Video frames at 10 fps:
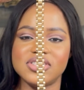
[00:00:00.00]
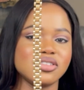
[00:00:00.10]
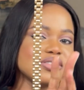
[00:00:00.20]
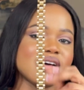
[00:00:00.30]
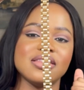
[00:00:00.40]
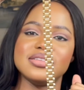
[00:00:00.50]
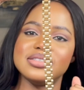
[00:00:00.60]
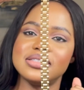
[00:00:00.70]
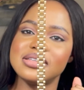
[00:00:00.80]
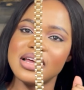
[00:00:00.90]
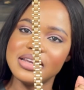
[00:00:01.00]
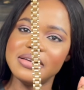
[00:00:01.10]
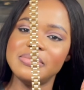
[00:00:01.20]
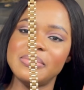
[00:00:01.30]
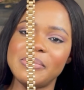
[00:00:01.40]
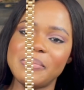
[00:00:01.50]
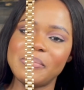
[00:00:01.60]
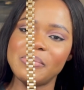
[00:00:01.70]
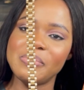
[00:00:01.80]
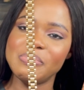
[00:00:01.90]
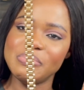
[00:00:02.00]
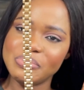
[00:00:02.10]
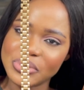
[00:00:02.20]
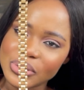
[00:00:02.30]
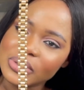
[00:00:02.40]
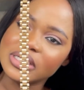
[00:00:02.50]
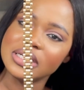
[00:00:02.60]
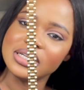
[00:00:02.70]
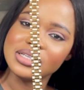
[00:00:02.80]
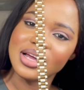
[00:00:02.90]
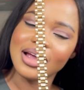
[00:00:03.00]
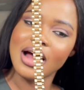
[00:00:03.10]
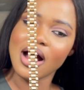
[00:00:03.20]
look at the stunning beauty. Like,